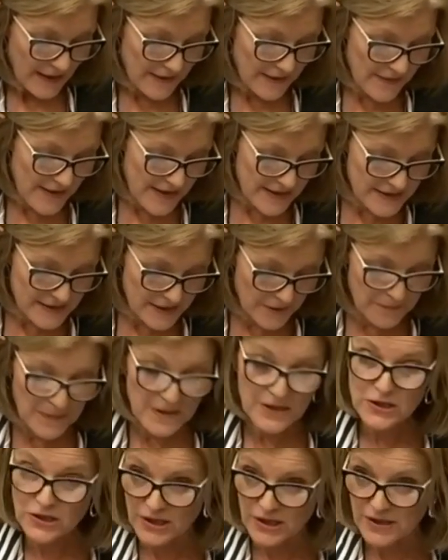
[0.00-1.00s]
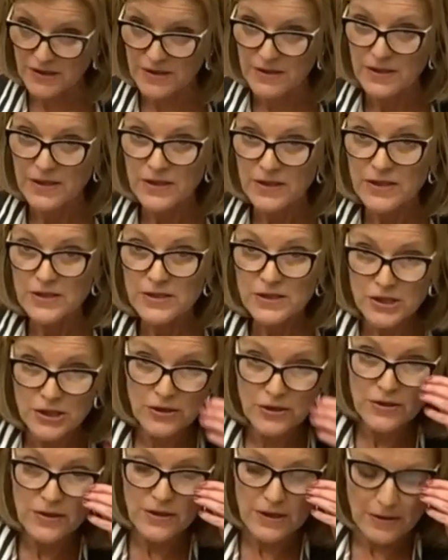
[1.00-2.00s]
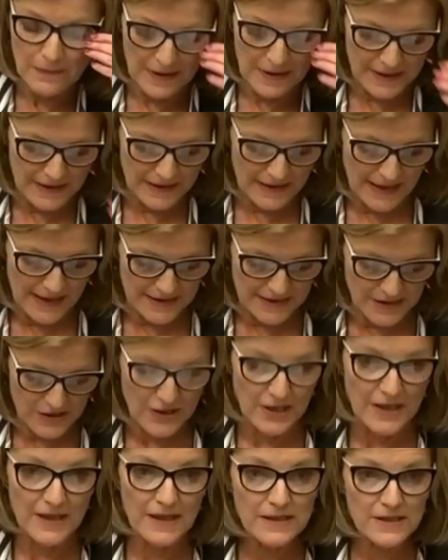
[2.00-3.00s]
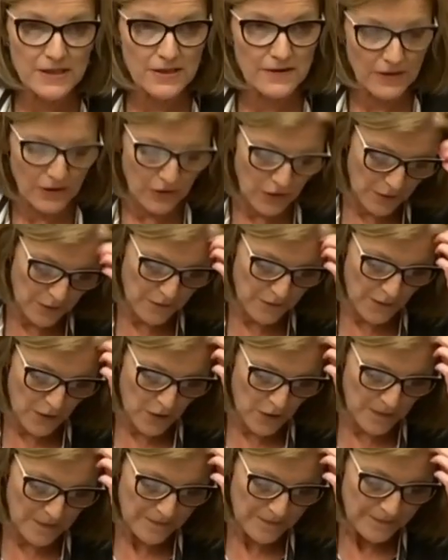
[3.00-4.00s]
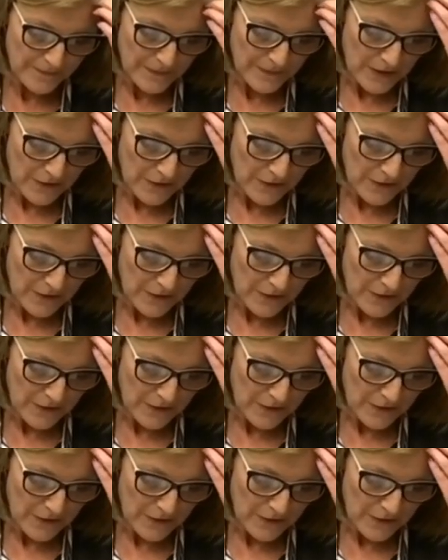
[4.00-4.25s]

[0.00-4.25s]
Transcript: In their submission to the committee last year, to the Law Reform,